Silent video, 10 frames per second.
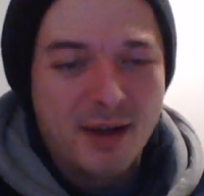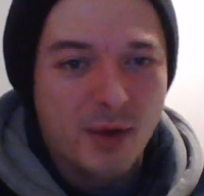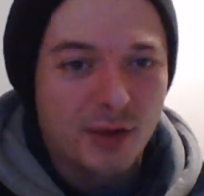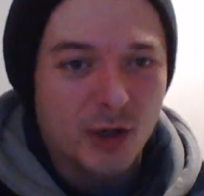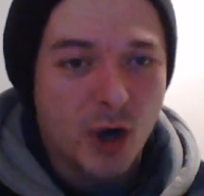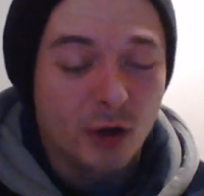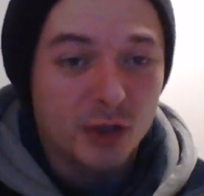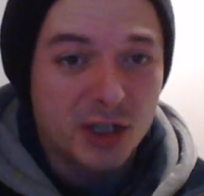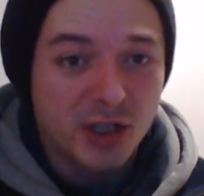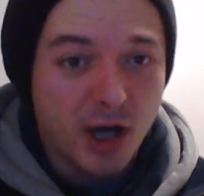the
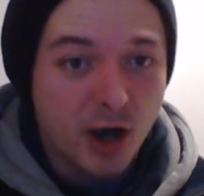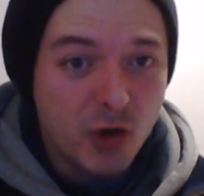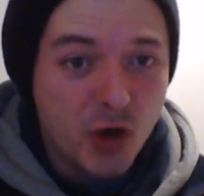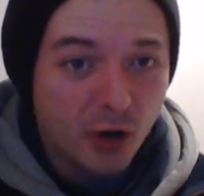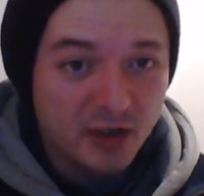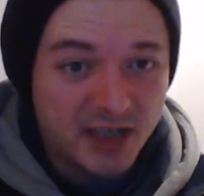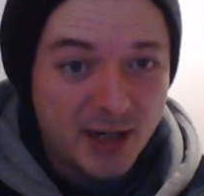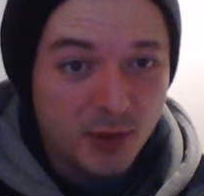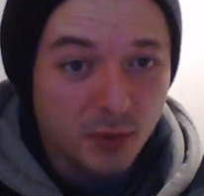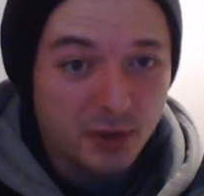constants are not
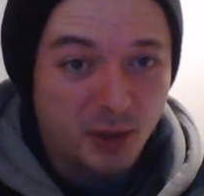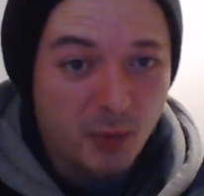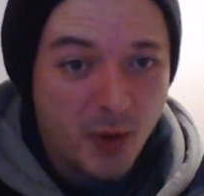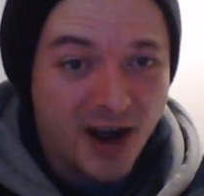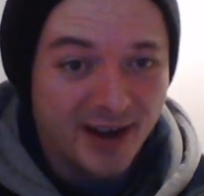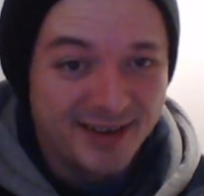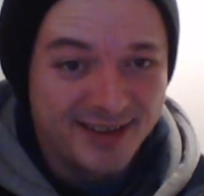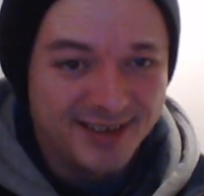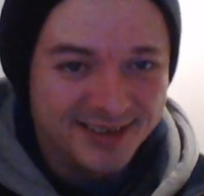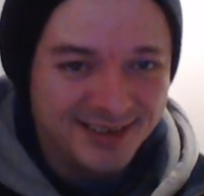equal to
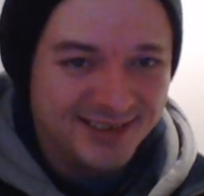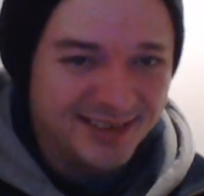1.